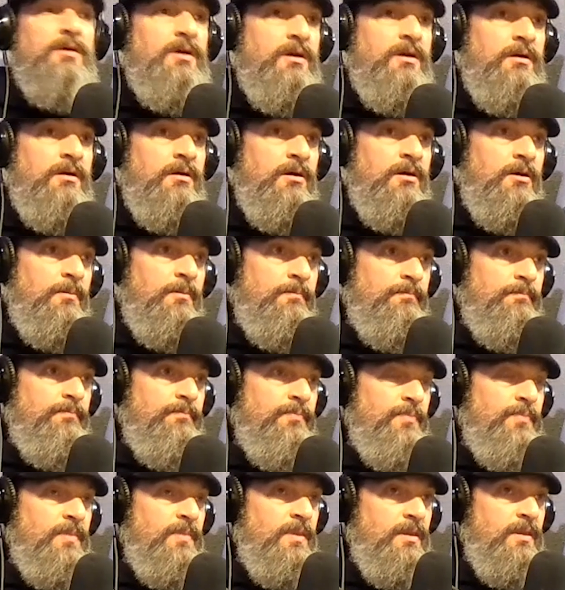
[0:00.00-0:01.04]
Um,
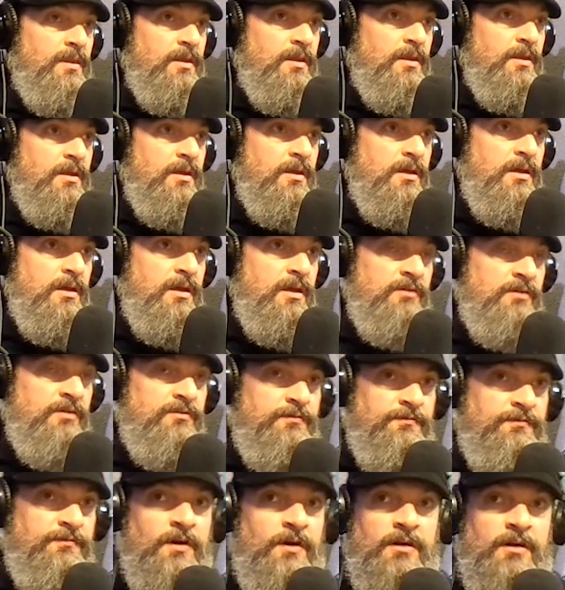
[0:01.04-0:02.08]
as
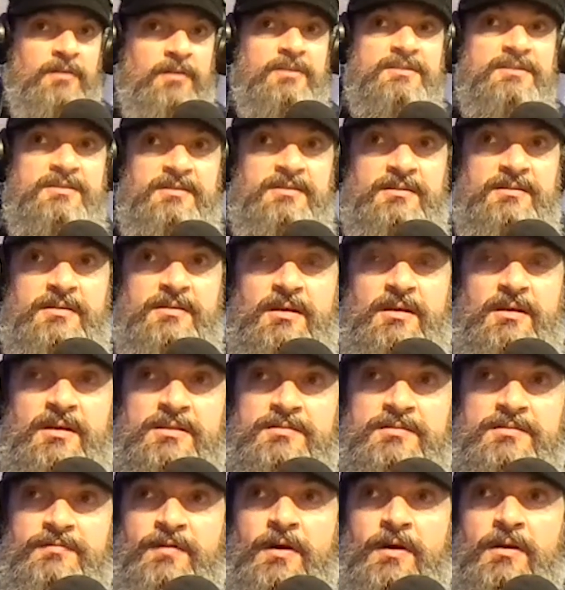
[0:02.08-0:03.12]
far as
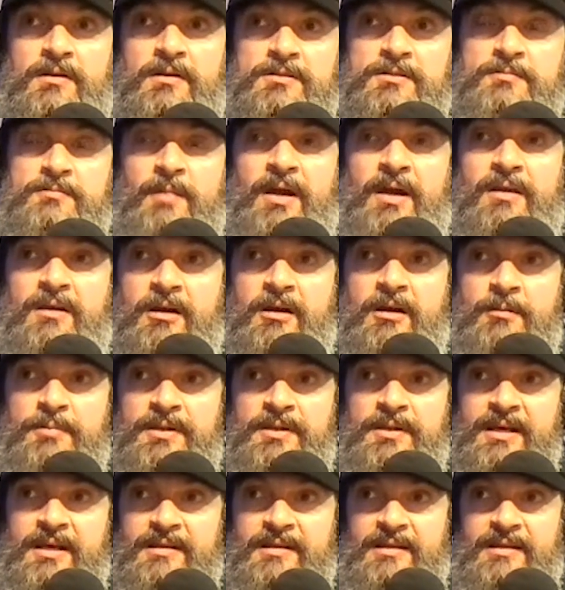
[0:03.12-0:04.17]
as far as my
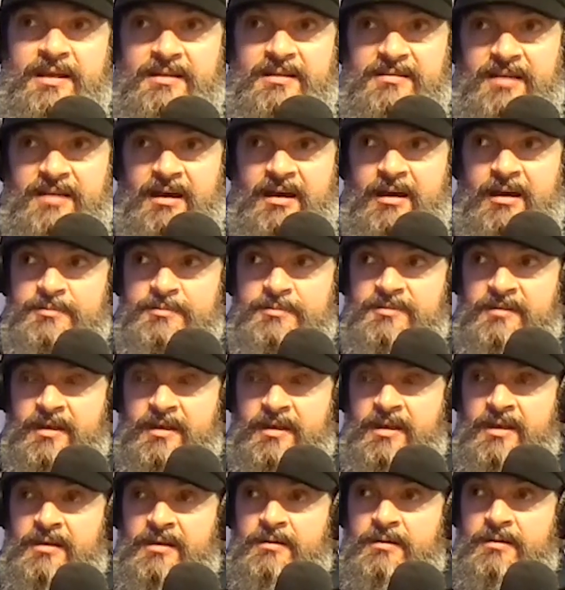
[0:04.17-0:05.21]
company at that time
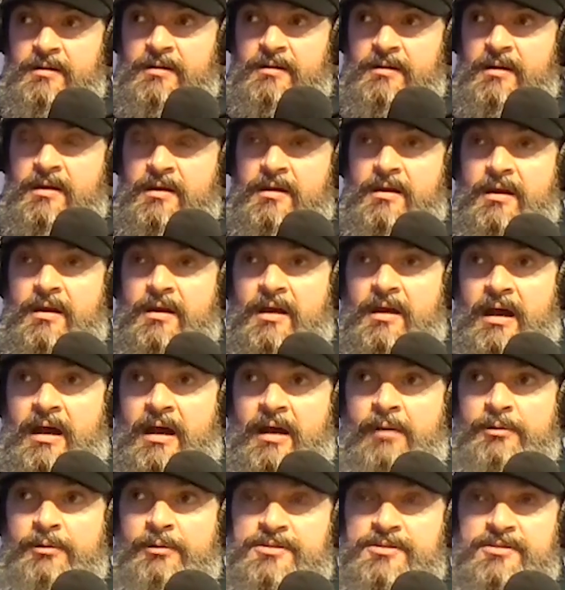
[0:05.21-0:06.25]
said,
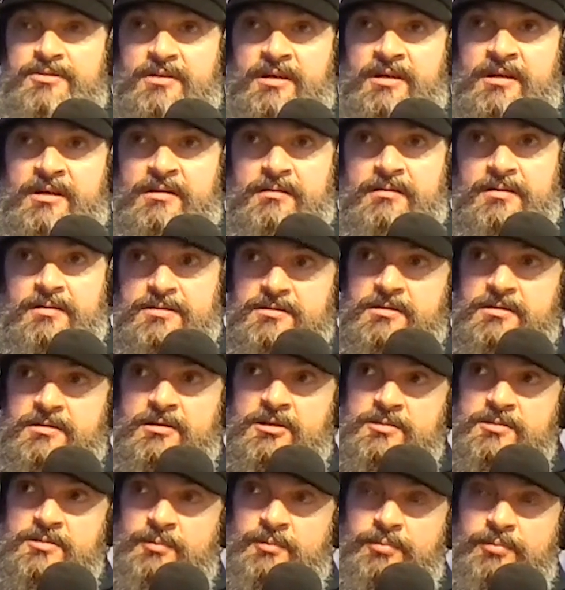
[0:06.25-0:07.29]
I was in the
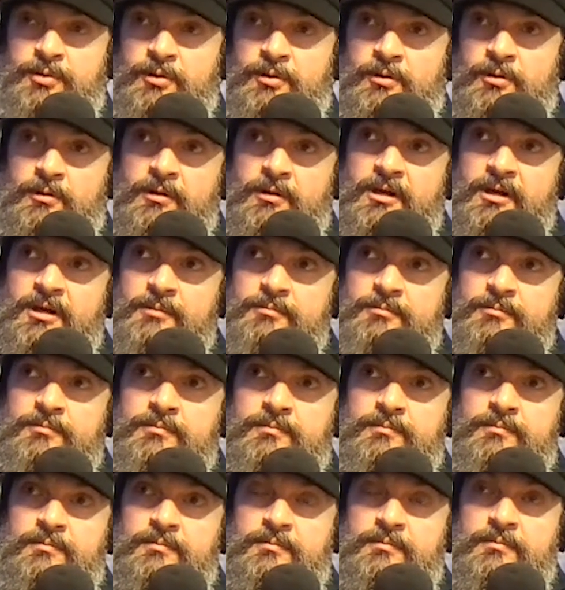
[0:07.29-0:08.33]
steersman program.
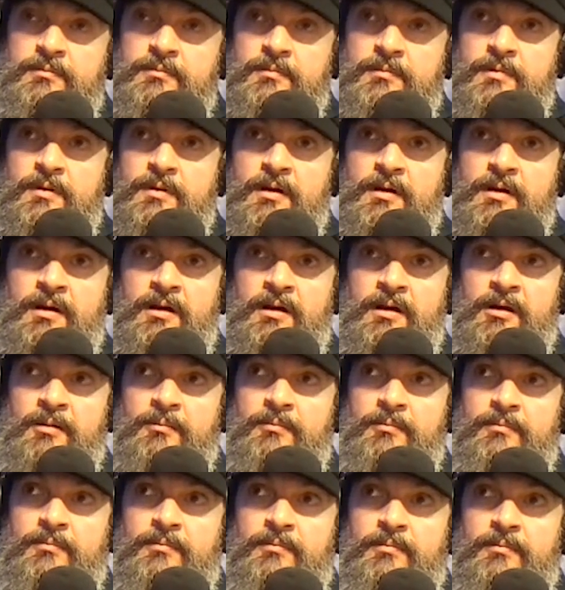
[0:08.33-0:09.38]

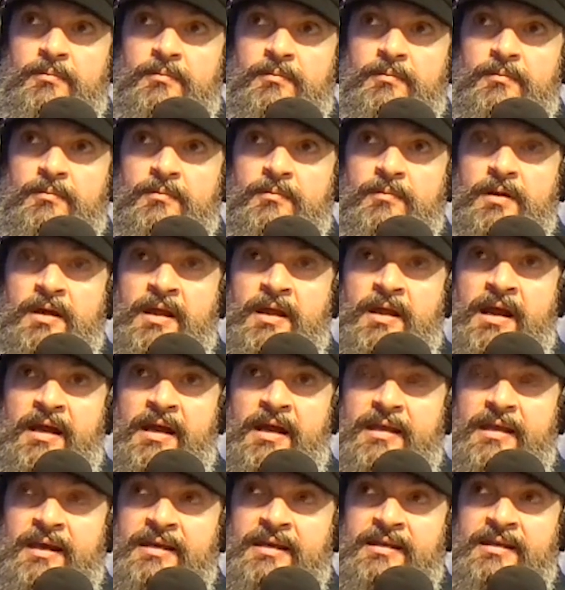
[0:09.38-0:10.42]
Um, and I,
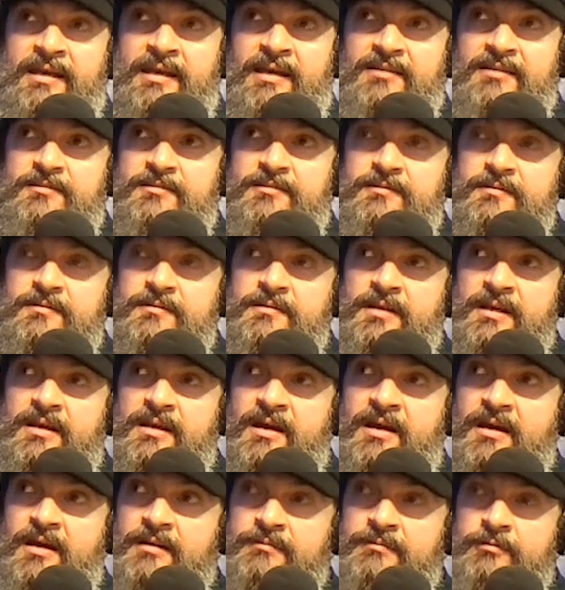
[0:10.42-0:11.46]
I guess they
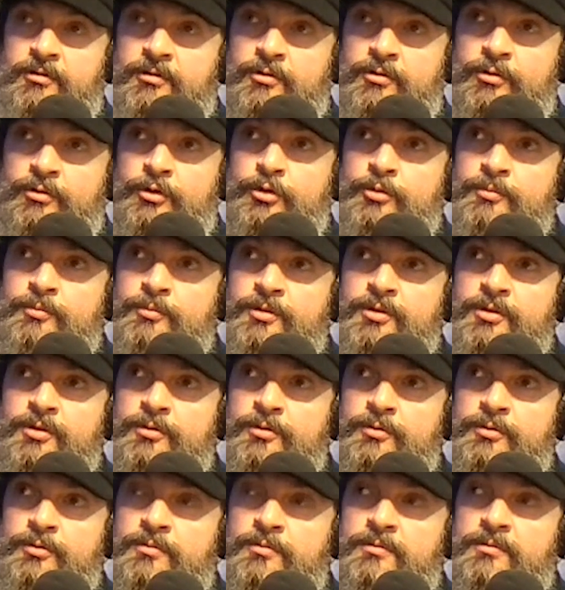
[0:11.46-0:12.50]
kind of groom
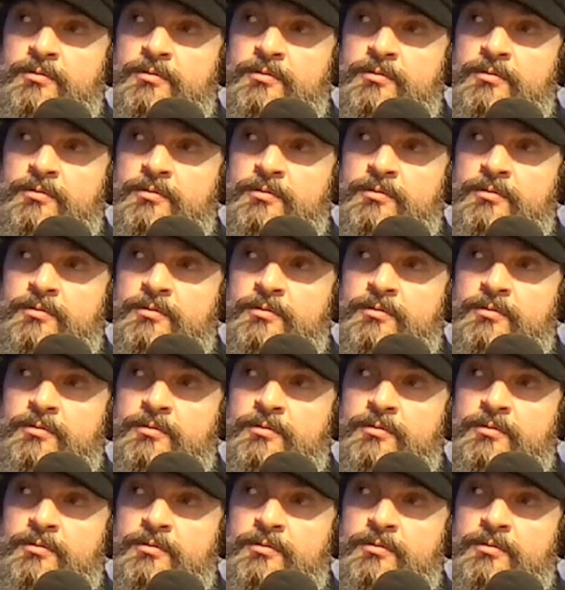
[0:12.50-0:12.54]
you